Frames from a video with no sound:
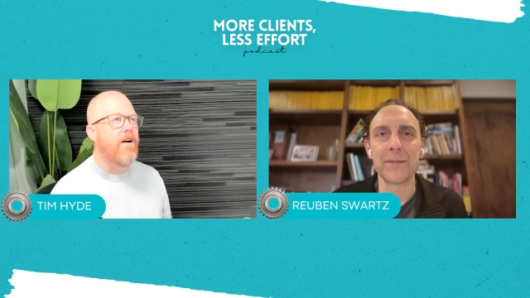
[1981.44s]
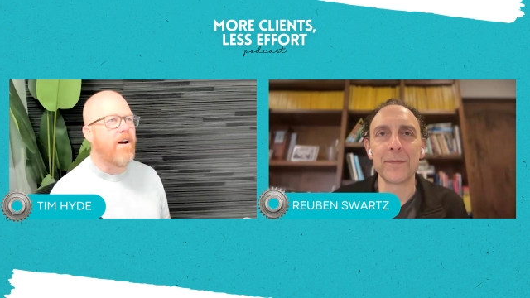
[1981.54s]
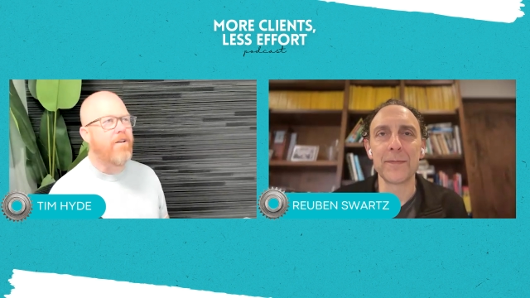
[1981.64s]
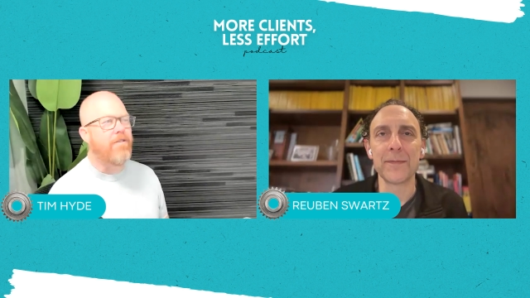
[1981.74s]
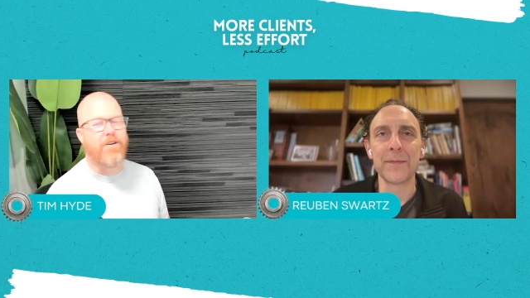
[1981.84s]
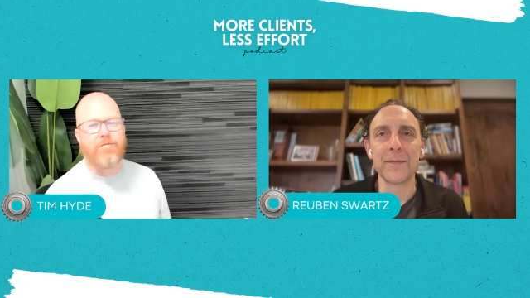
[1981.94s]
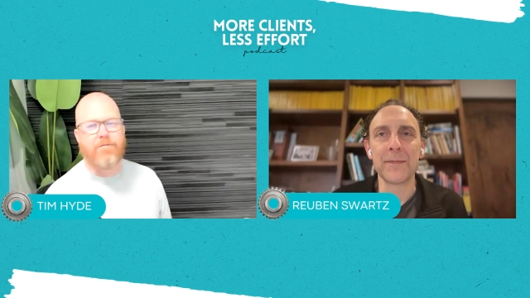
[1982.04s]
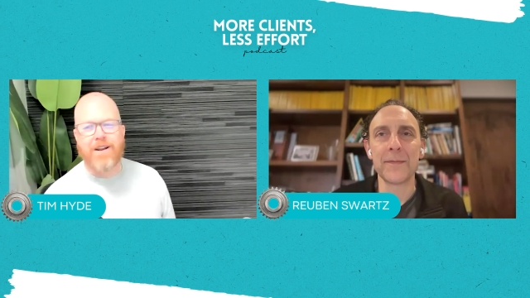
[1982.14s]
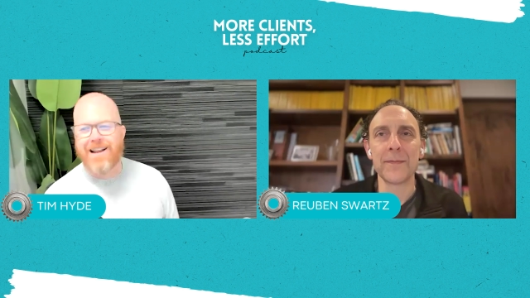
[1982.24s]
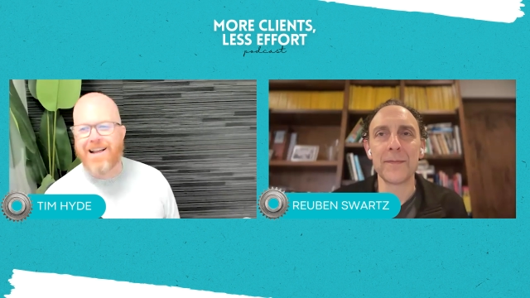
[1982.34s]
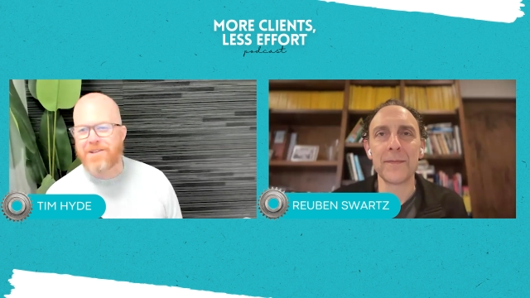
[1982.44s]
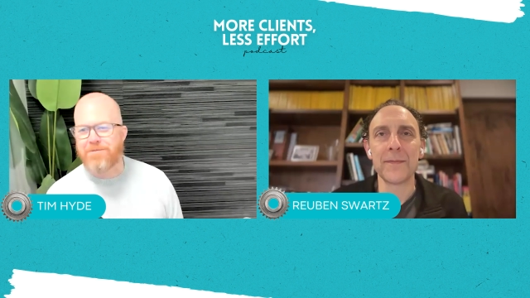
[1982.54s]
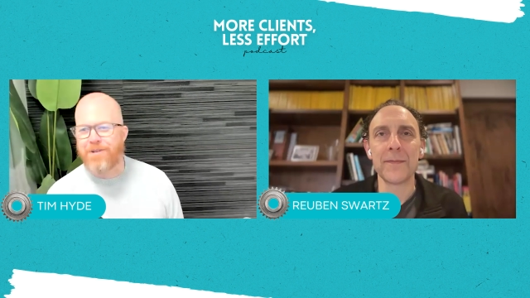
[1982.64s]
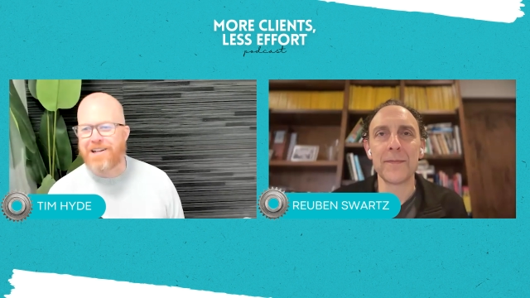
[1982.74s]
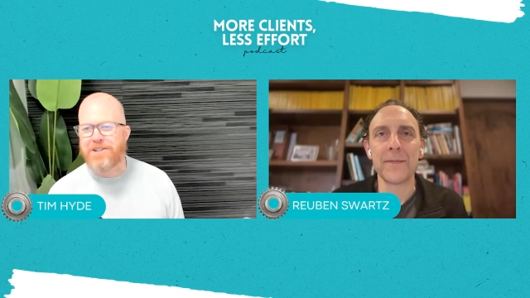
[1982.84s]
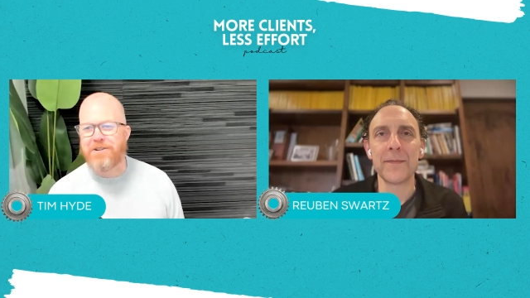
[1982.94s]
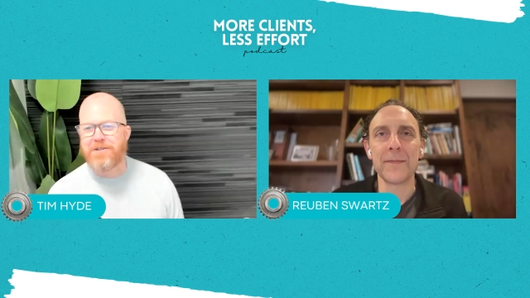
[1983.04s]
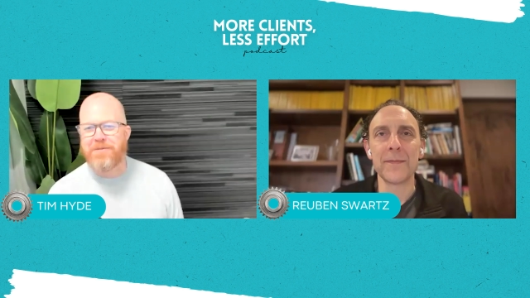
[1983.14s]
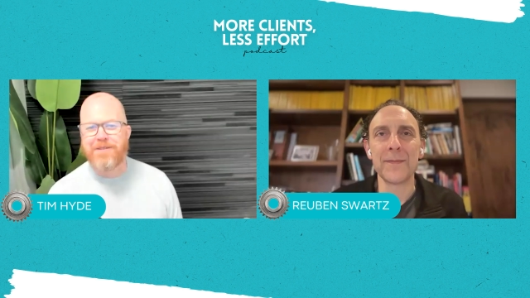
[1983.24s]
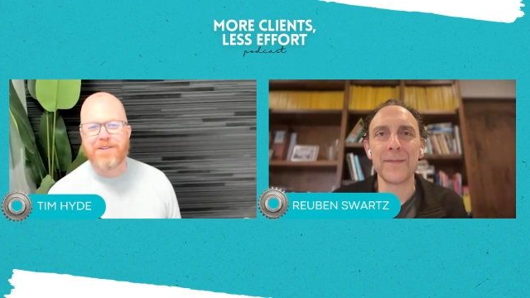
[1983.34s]
Speaker 1: All right, I'll throw one last one at you as
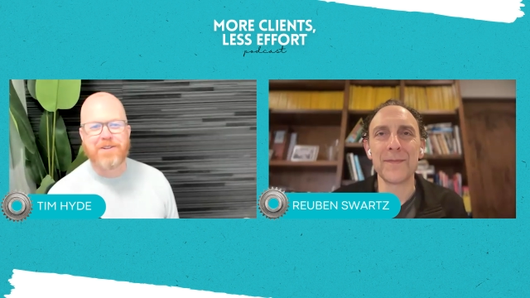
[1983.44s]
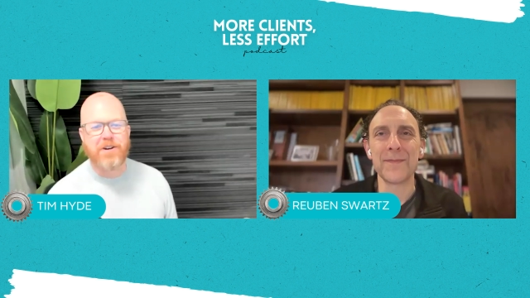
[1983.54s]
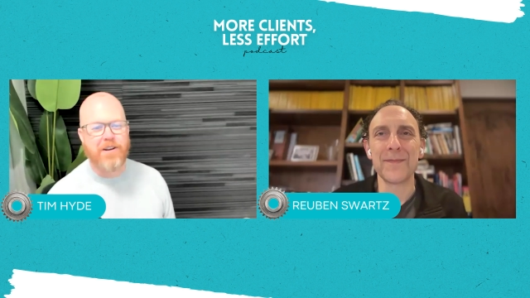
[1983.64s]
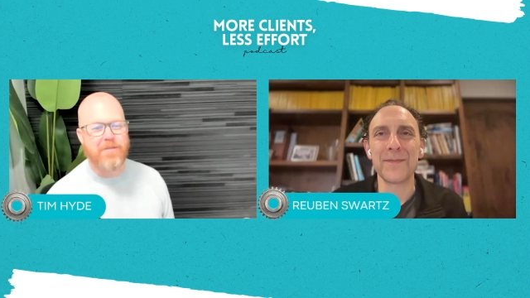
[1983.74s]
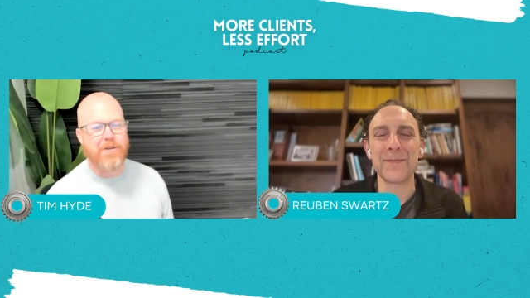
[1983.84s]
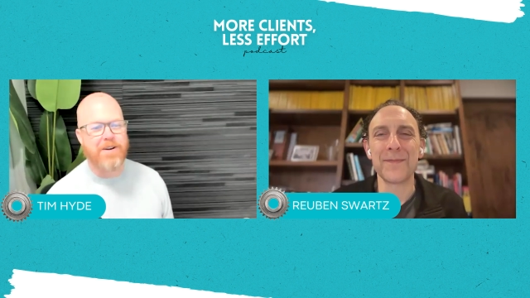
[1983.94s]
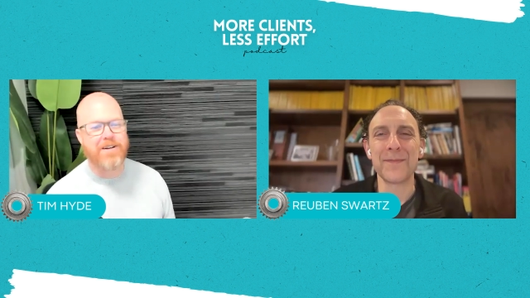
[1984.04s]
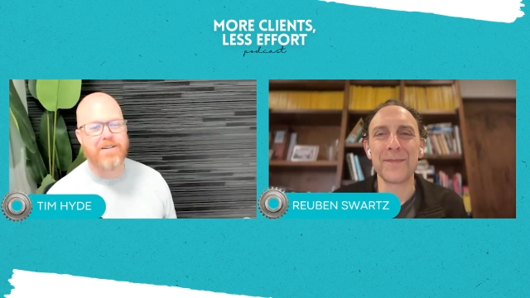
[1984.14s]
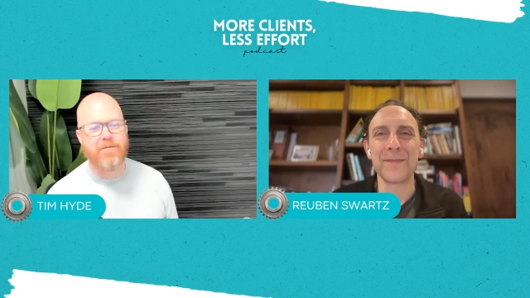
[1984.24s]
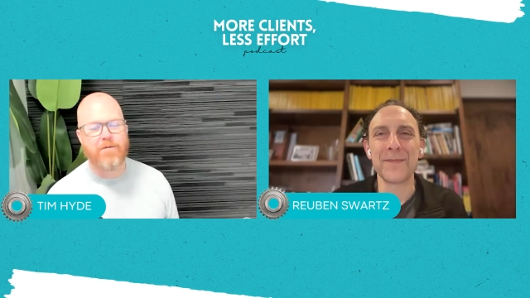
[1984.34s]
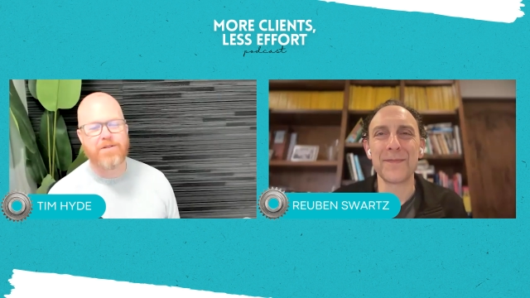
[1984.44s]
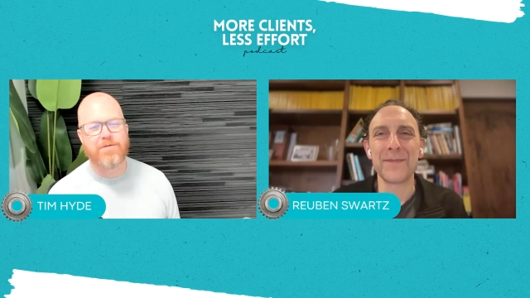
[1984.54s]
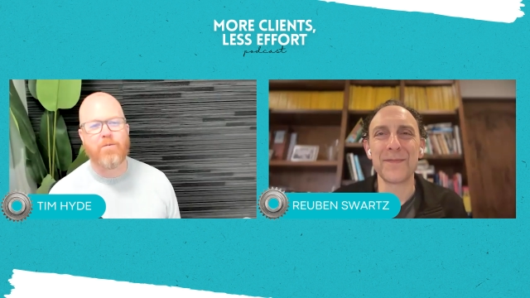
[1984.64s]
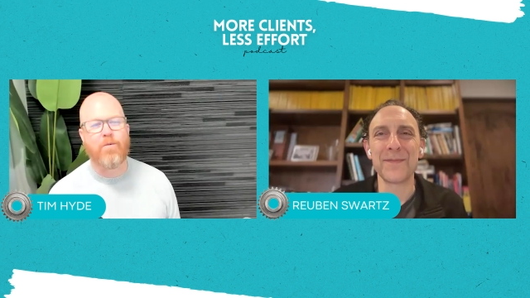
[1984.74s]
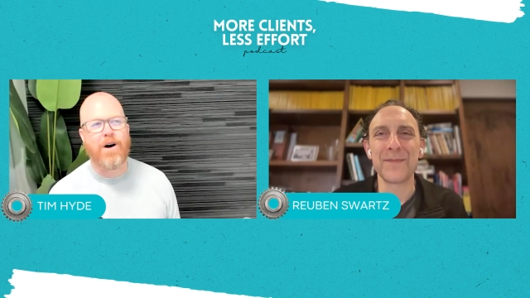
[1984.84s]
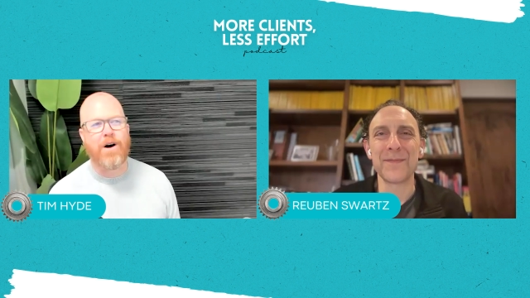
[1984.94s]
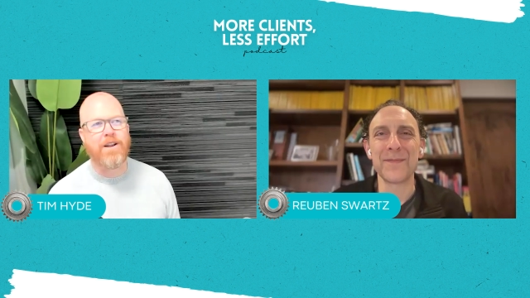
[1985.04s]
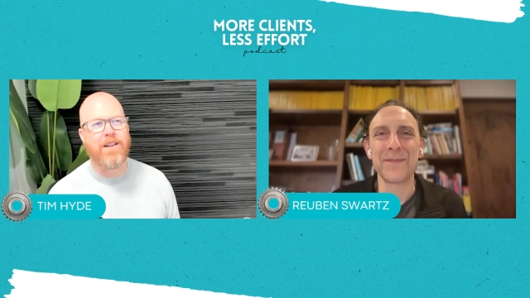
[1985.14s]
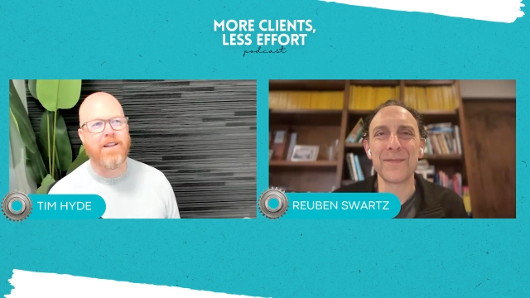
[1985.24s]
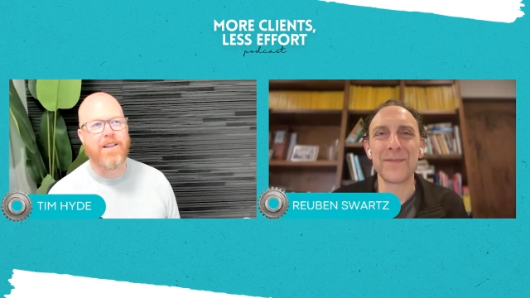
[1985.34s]
a bit of a curly one. What's
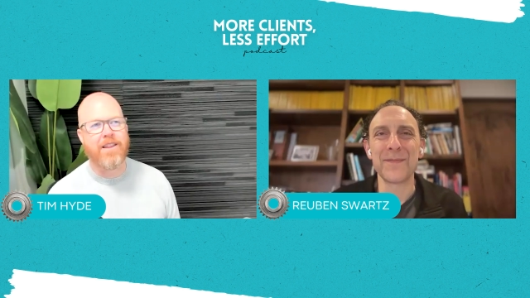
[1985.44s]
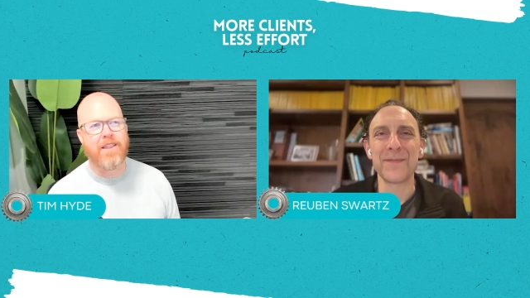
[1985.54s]
one